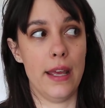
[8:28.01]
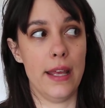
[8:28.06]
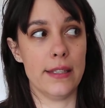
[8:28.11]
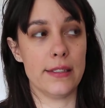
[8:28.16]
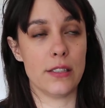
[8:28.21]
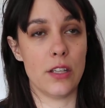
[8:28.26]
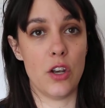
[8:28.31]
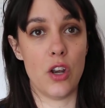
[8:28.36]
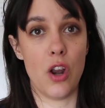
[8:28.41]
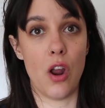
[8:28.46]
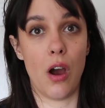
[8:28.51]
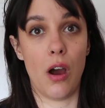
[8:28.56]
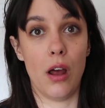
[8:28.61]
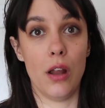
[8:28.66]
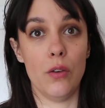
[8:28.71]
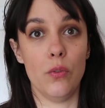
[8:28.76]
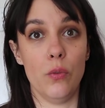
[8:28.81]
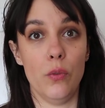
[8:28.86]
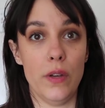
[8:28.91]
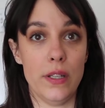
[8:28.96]
it's
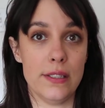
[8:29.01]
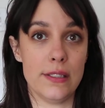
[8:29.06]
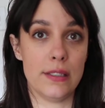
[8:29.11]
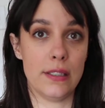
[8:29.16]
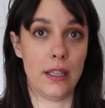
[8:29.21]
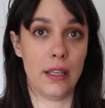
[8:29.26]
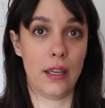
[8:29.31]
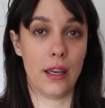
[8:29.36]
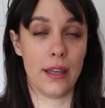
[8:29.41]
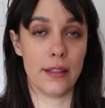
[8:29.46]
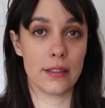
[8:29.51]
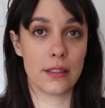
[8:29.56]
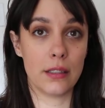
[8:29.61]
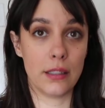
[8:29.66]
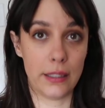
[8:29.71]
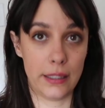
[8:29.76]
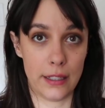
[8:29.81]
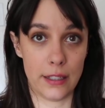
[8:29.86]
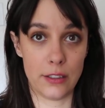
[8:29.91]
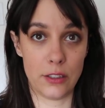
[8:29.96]
not rinsing as
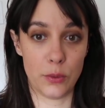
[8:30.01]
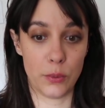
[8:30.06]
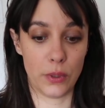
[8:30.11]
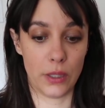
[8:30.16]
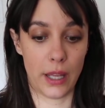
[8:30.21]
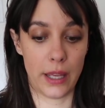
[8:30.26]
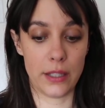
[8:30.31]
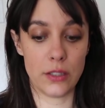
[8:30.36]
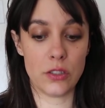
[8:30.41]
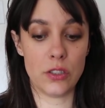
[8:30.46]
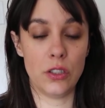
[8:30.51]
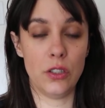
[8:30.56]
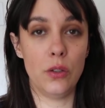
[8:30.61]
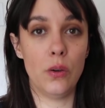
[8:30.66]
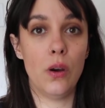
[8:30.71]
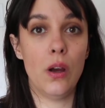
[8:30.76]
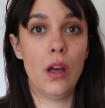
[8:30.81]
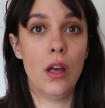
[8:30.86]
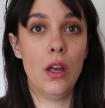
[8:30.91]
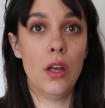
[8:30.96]
clean as you would like
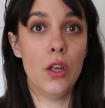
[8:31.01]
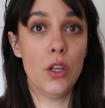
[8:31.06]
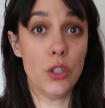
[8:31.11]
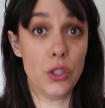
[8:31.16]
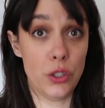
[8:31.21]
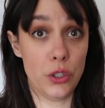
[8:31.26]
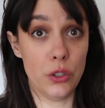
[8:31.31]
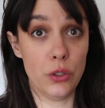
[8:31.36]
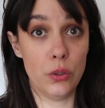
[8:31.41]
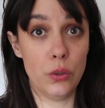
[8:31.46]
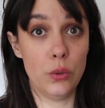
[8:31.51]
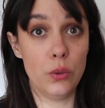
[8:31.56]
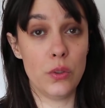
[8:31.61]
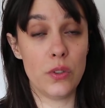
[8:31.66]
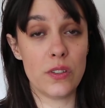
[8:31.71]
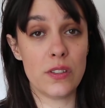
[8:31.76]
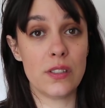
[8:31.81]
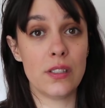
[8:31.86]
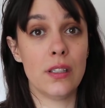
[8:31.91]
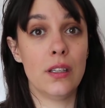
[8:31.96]
to,
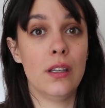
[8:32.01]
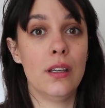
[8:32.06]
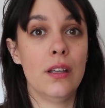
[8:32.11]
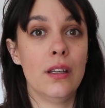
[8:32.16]
use